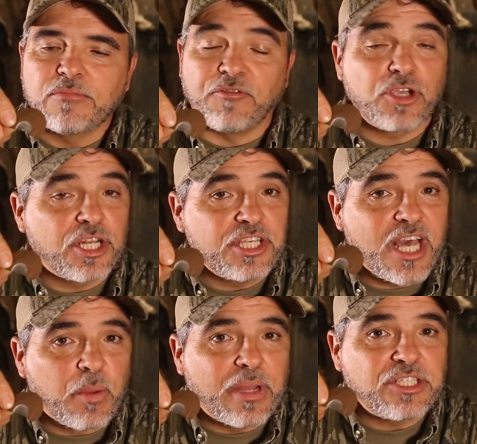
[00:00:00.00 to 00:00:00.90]
If you're gonna
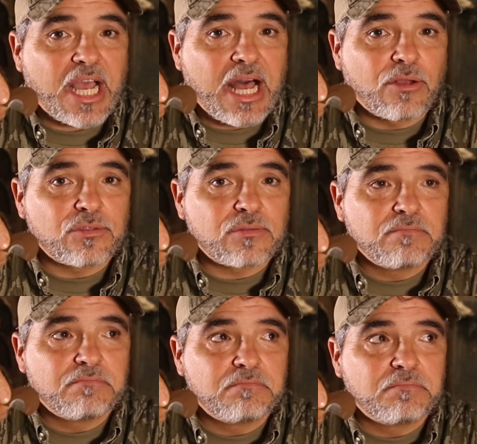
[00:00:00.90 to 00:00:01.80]
yelp at your house,
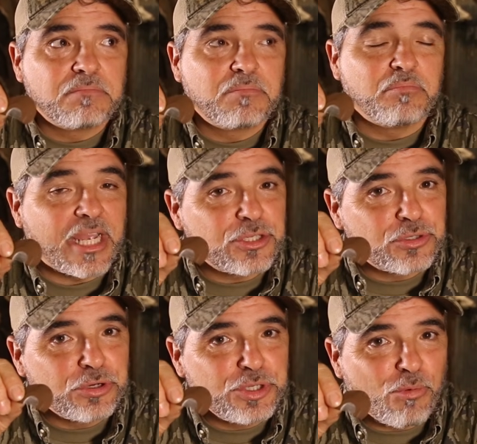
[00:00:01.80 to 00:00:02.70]
make
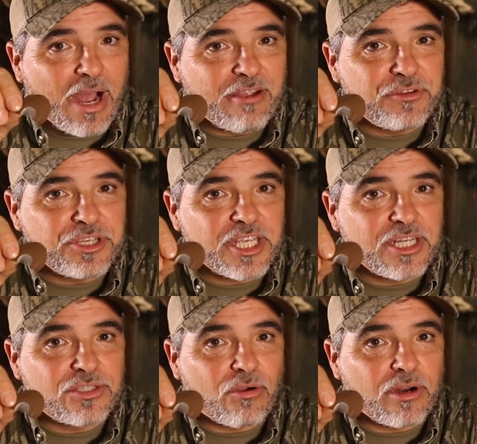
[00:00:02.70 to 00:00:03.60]
sure your wife and your
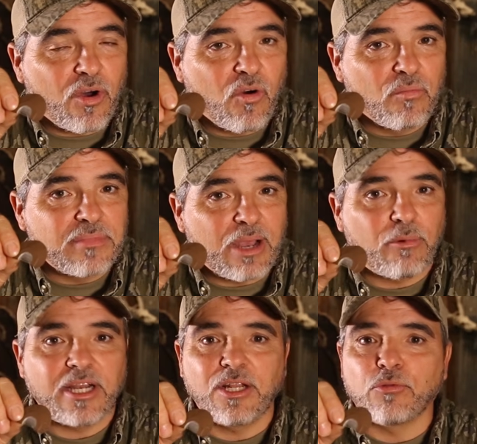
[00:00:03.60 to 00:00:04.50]
kids aren't home. That
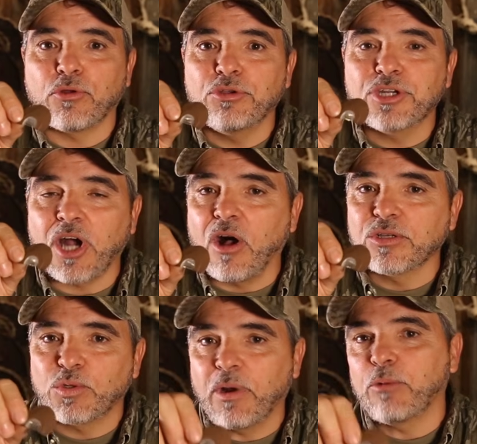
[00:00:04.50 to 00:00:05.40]
way they don't throw your
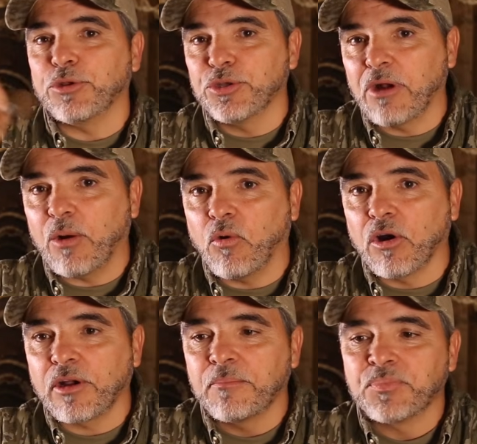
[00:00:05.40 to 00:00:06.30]
calls away when you're at
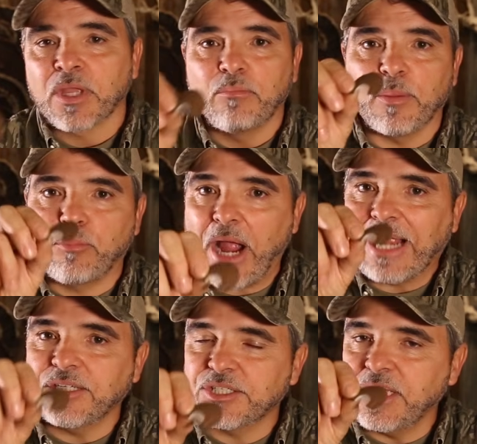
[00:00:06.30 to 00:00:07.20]
work. But
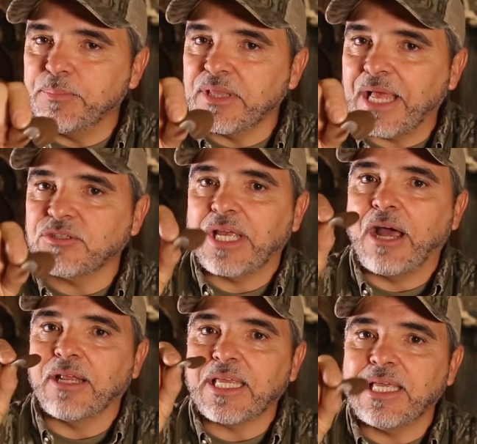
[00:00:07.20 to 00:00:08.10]
practice keeping that
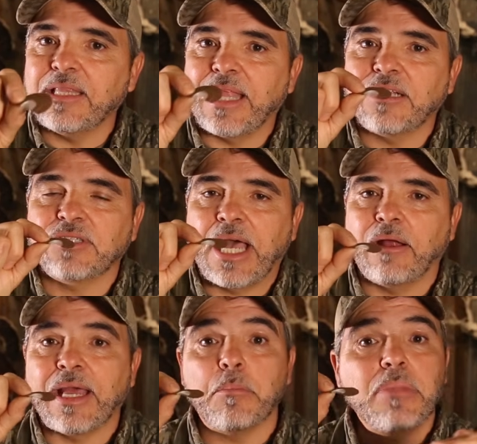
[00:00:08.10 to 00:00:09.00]
sound and getting that
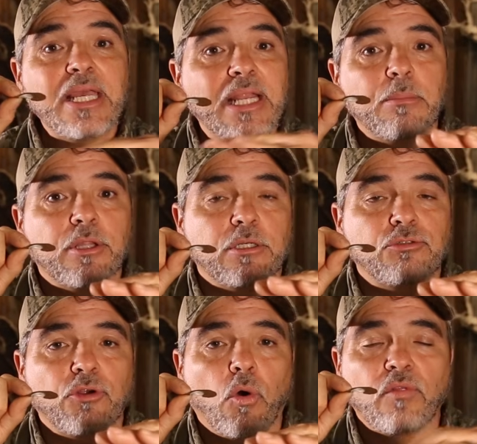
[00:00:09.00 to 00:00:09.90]
sound and being able to
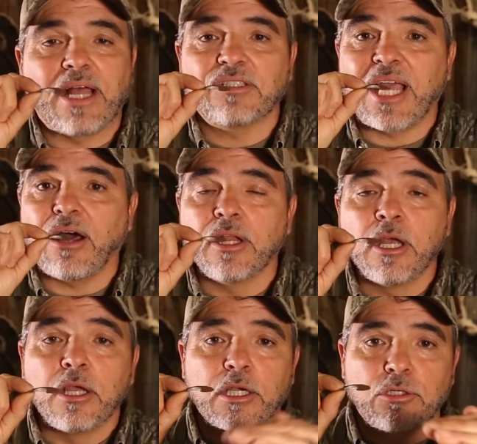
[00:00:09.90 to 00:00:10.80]
control that sound.
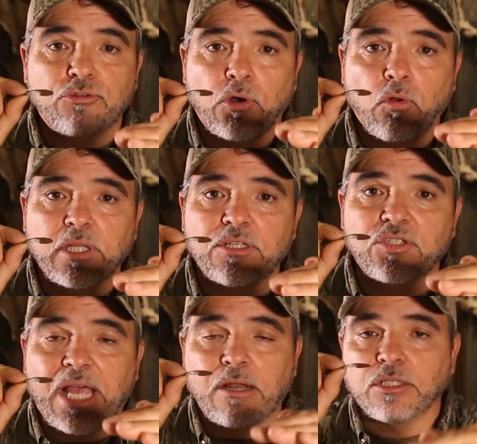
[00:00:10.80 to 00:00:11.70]
Controlling the
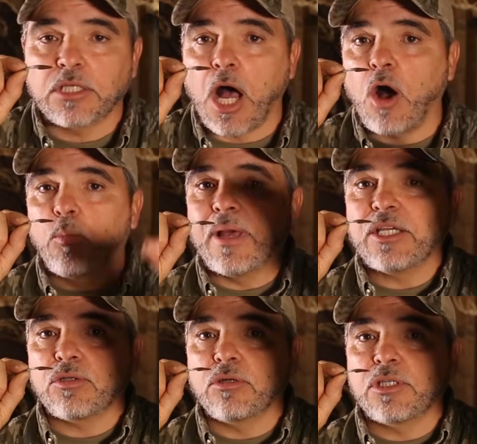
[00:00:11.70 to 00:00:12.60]
sound is all
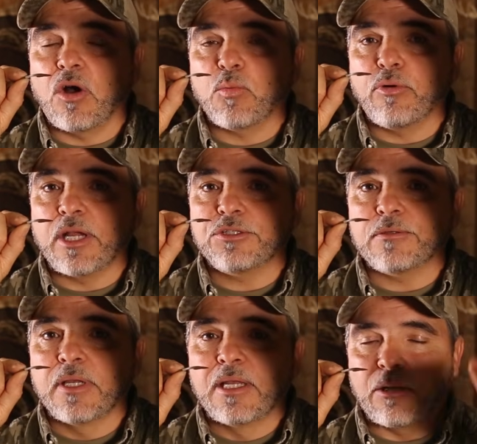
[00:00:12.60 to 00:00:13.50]
based on tongue pressure.
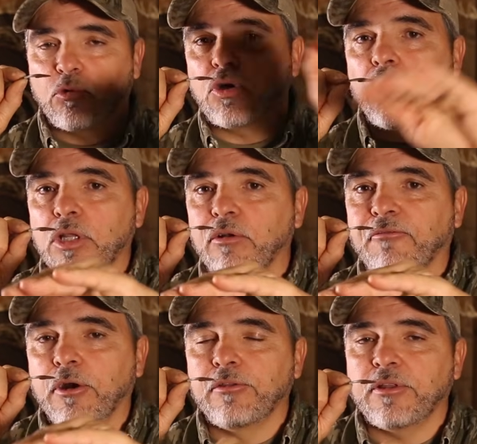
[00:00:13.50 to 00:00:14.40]
And we'll go a little
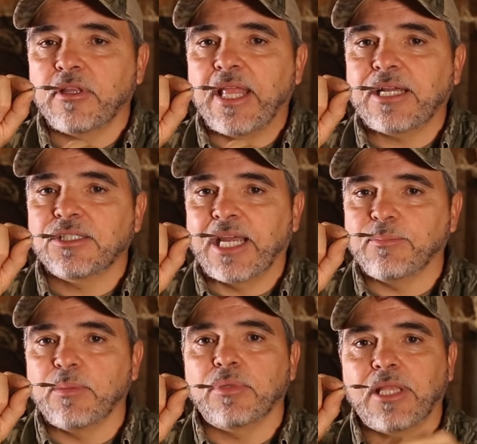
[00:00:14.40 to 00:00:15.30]
further in the next
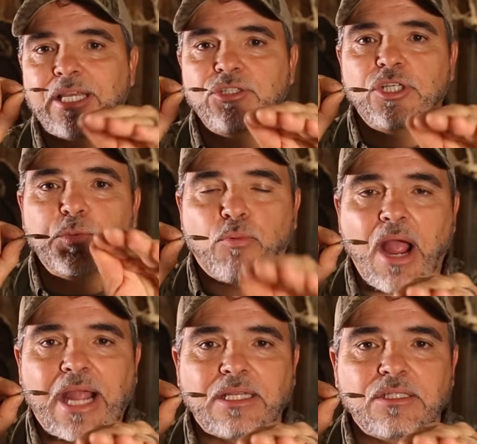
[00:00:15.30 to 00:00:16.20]
segment, but let's just
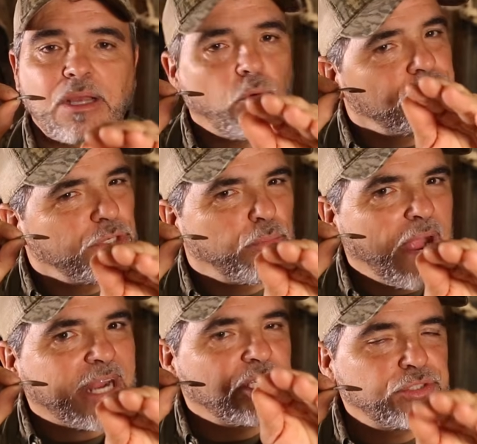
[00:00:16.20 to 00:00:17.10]
practice. I want you to
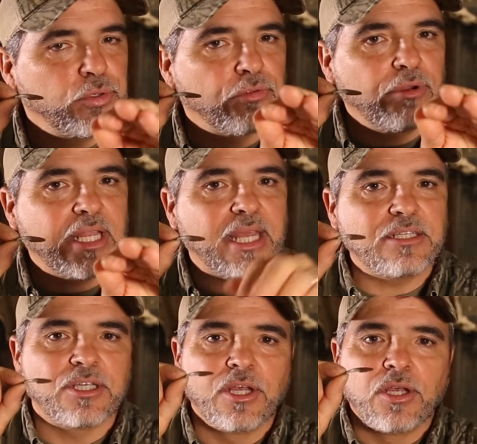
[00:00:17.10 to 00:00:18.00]
practice 2 or 3
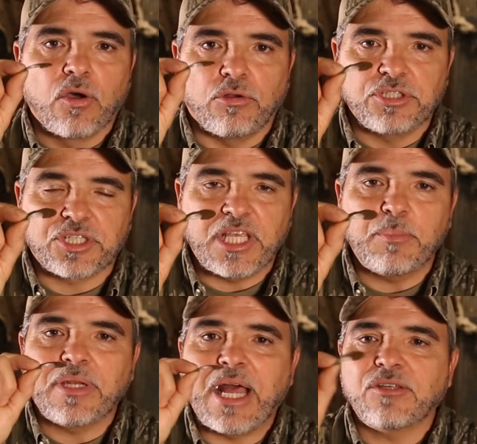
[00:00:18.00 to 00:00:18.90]
days on just
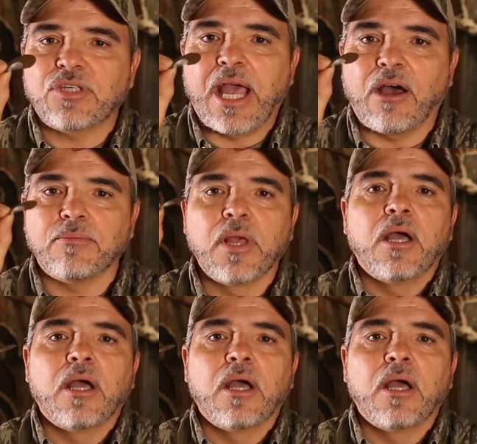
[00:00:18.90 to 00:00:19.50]
keeping that sound.